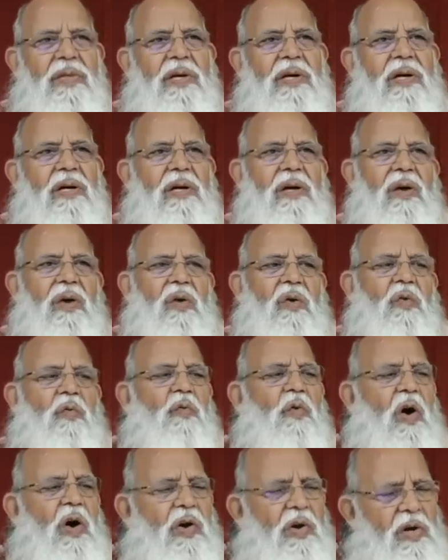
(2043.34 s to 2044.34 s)
the
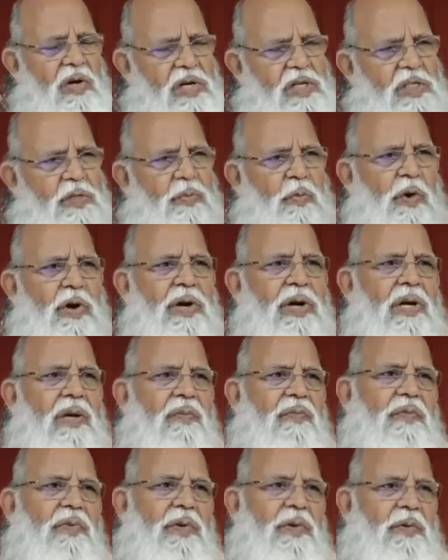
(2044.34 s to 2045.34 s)
water's point
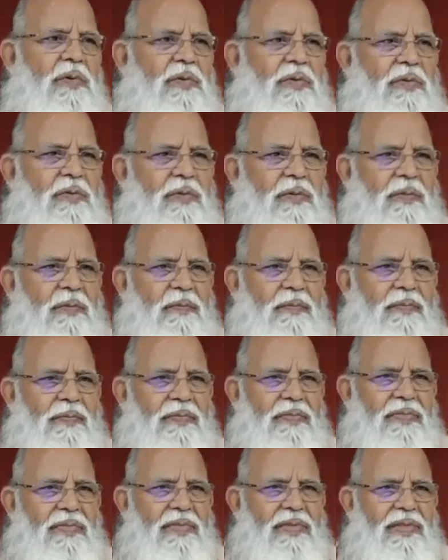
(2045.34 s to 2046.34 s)
of view,
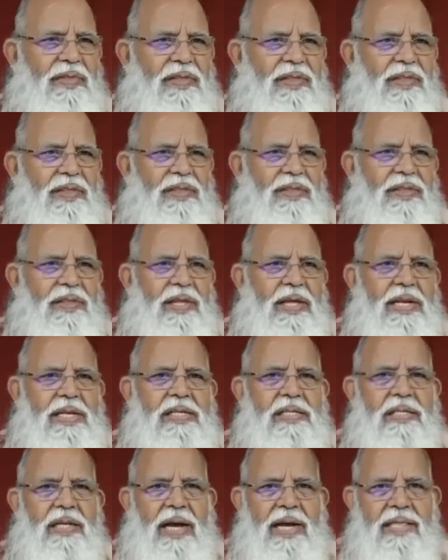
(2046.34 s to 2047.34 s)
there
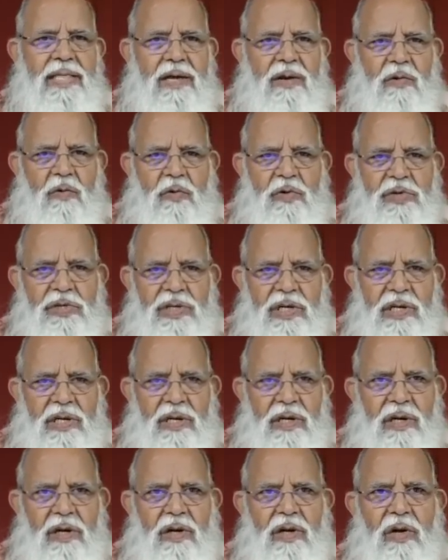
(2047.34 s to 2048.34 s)
is neither
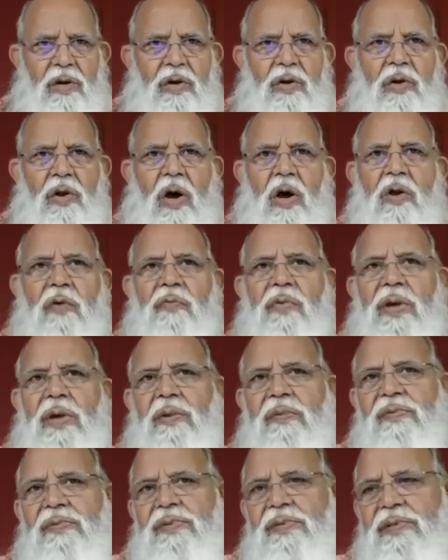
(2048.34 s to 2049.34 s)
ocean nor
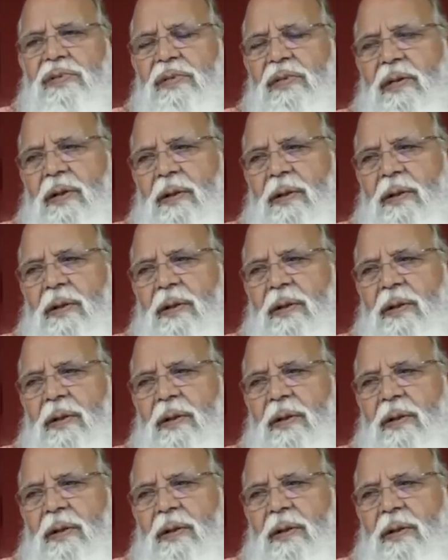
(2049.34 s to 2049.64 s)
waves.